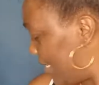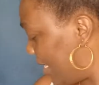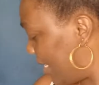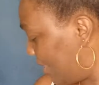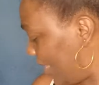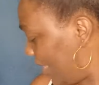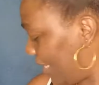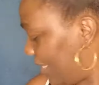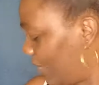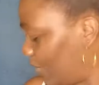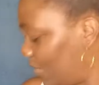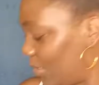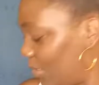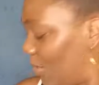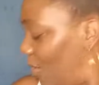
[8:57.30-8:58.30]
Thank you
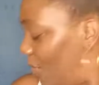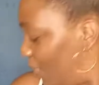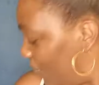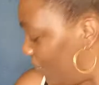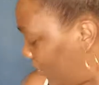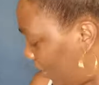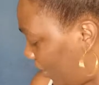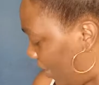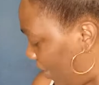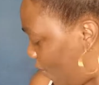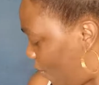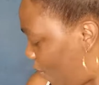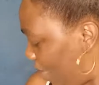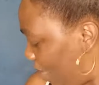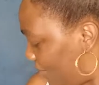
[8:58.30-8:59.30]
so much for that
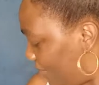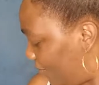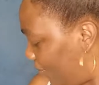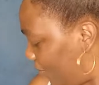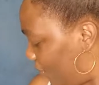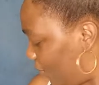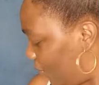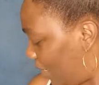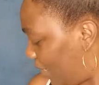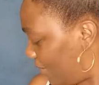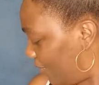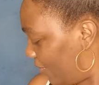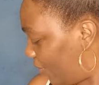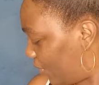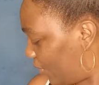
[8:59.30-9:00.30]
wonderful,
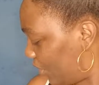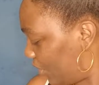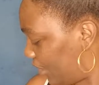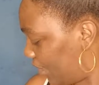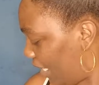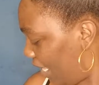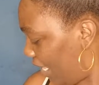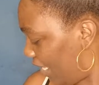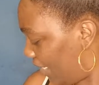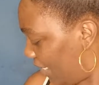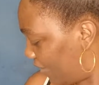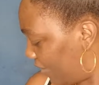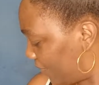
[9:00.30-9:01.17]
wonderful share.